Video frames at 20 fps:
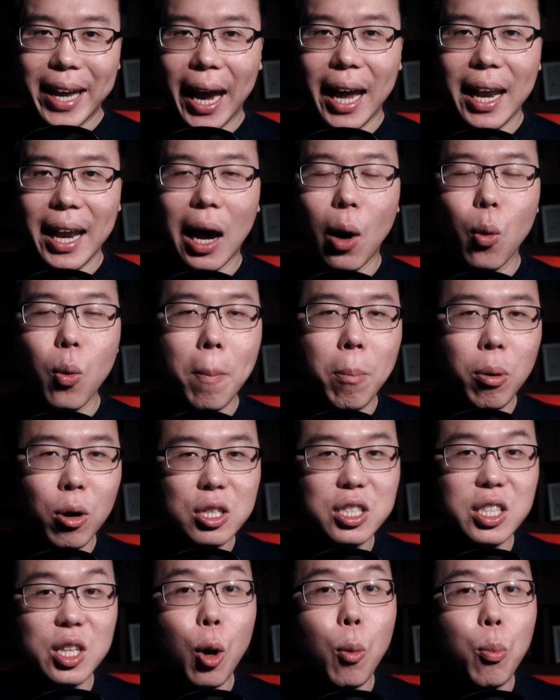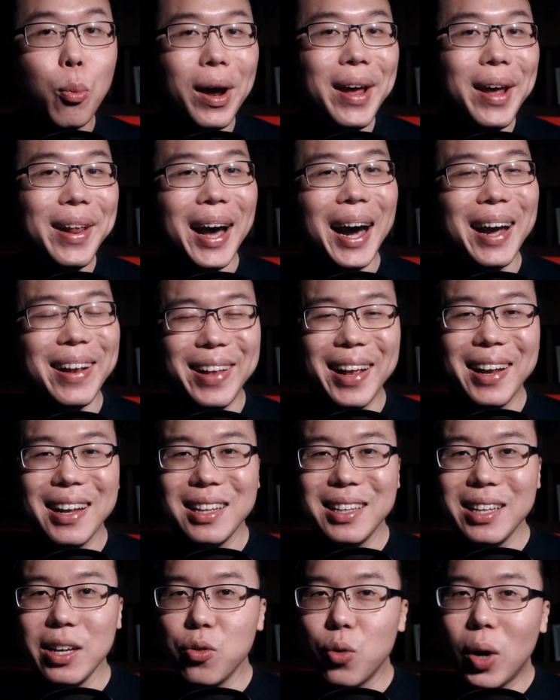get our personal brand
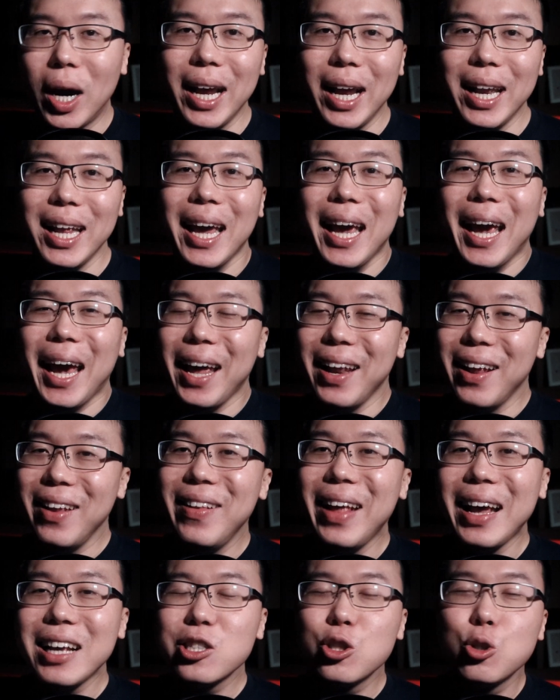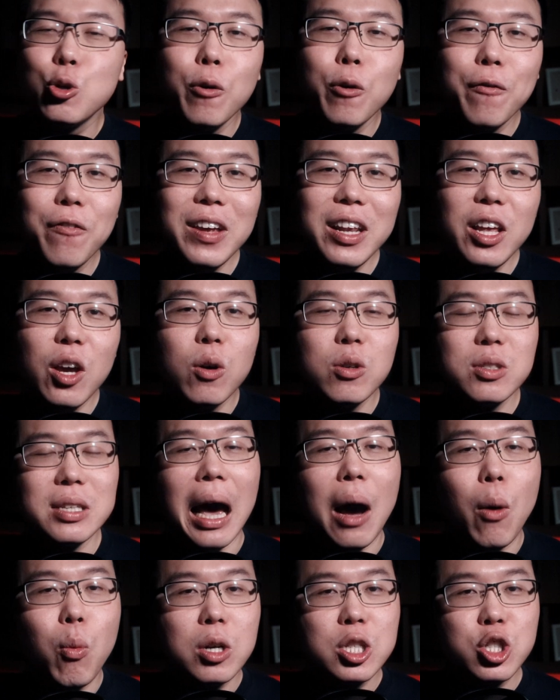identity right. In the next two videos,
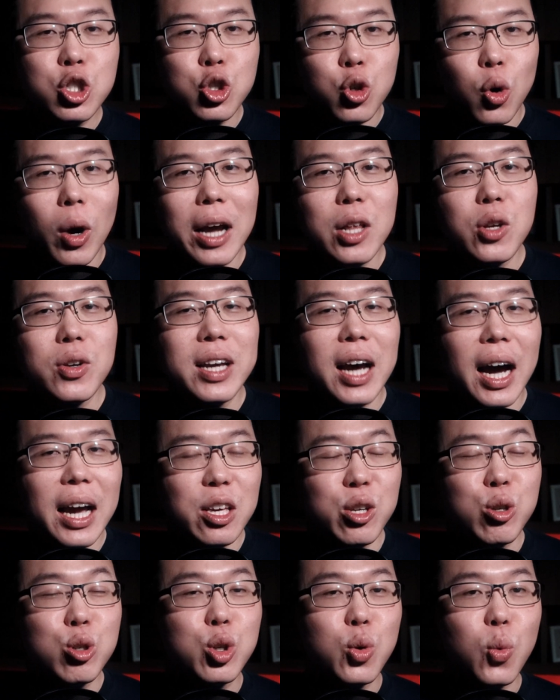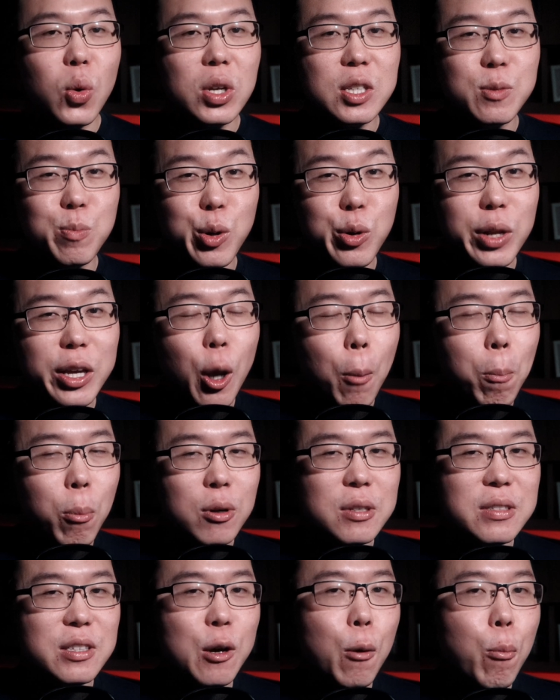I will try to guide you towards building your
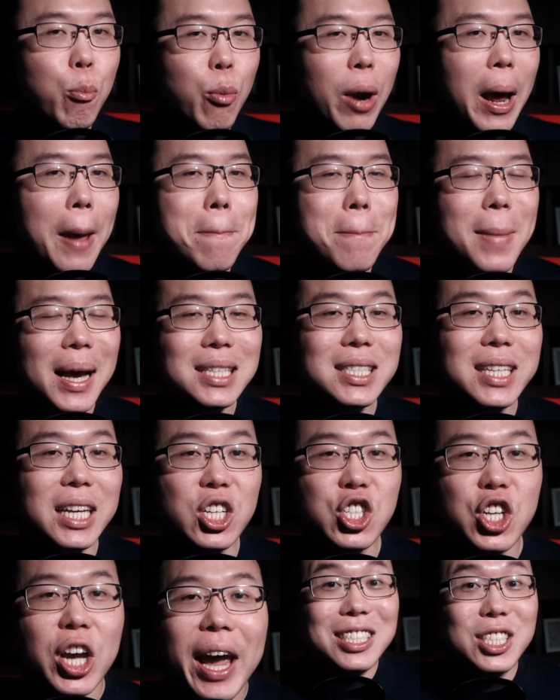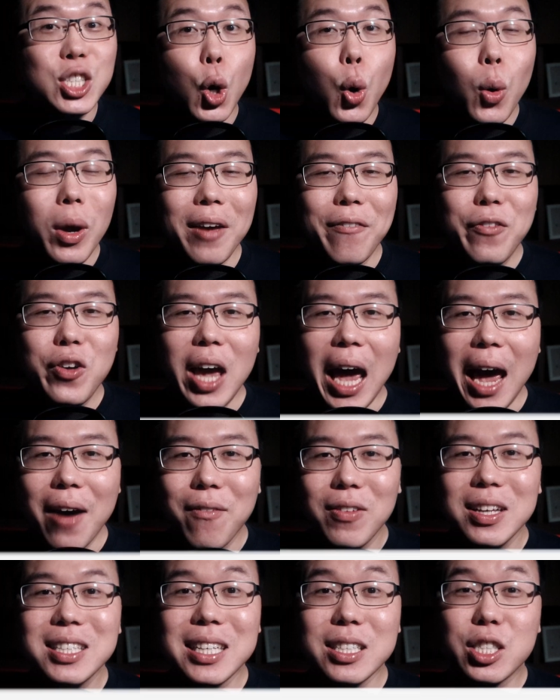personal brand message. So if you
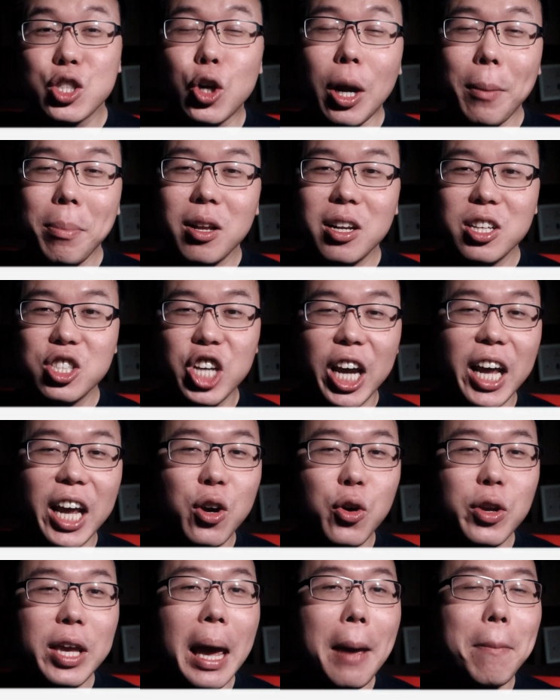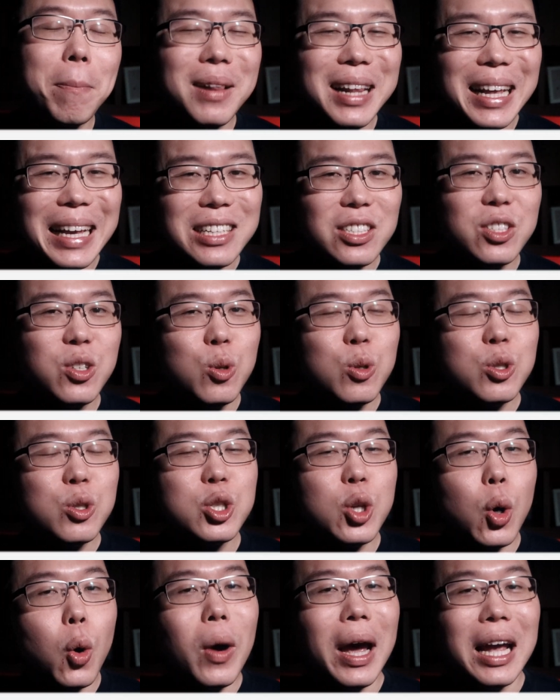haven't subscribed to the channel yet, please do
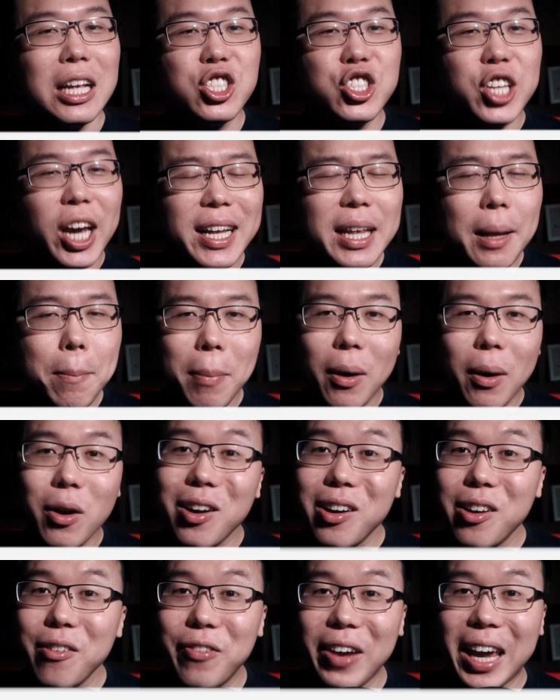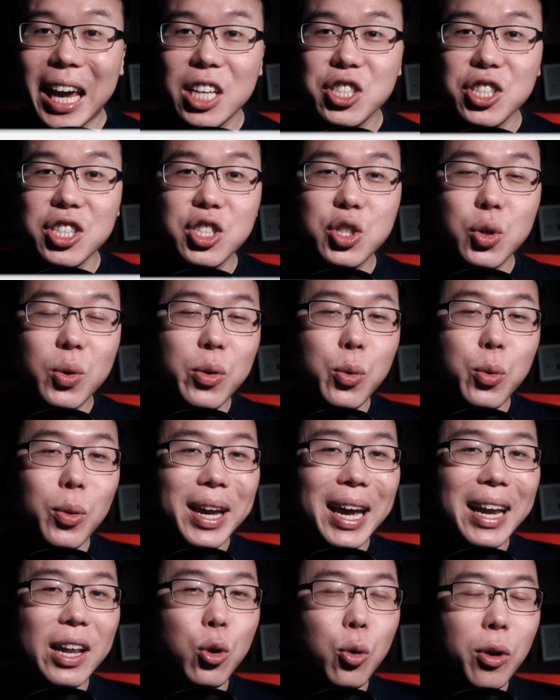so and check the bell notification so that you will
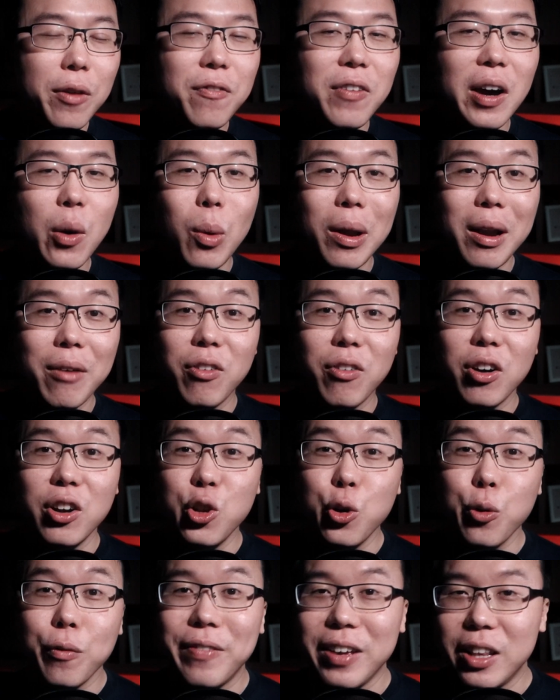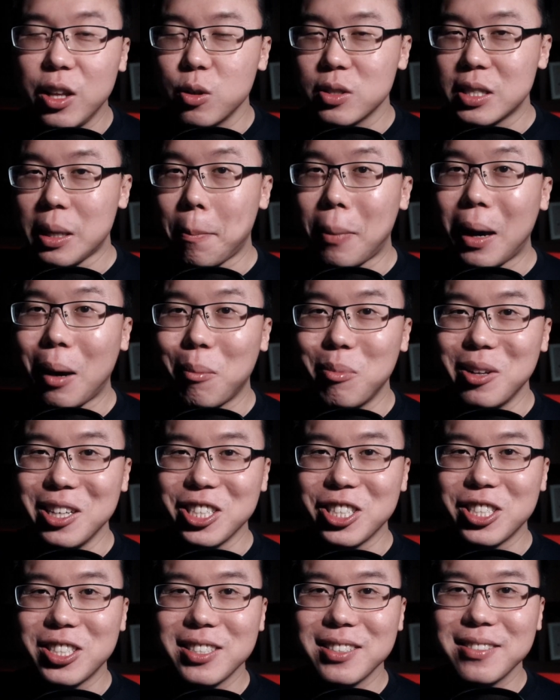get notified whenever new videos are
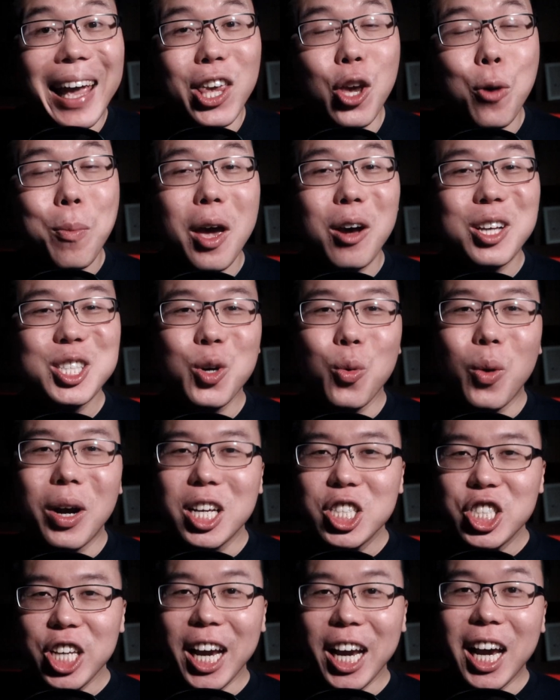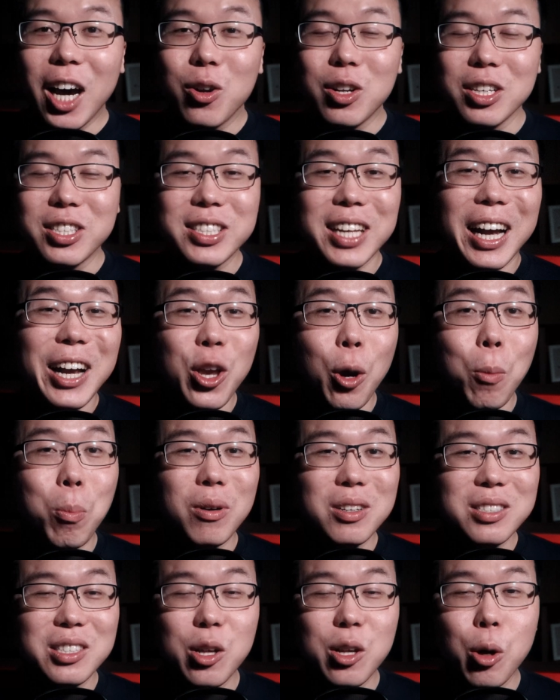published. You may also want to check out the Start Your
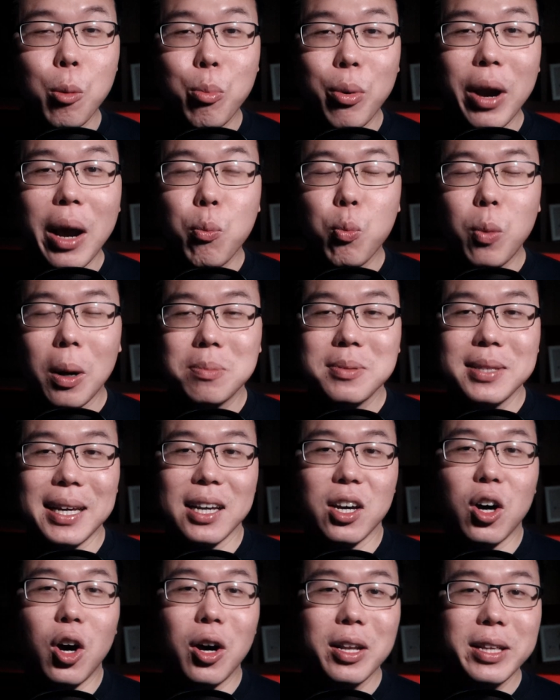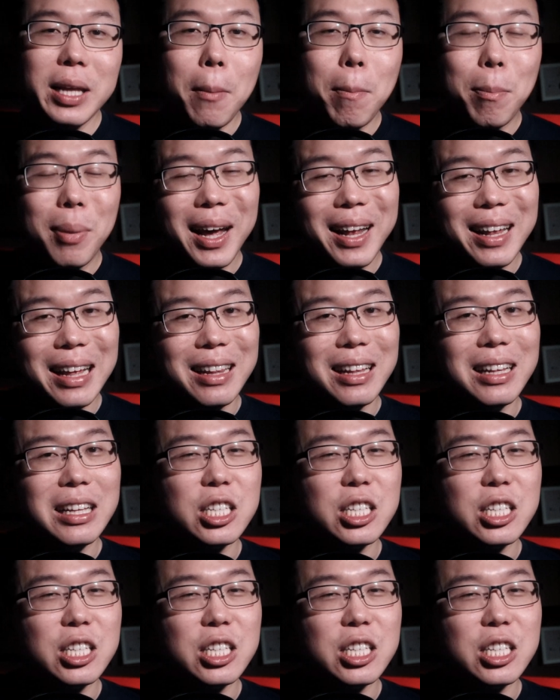Personal Brand website content plan in the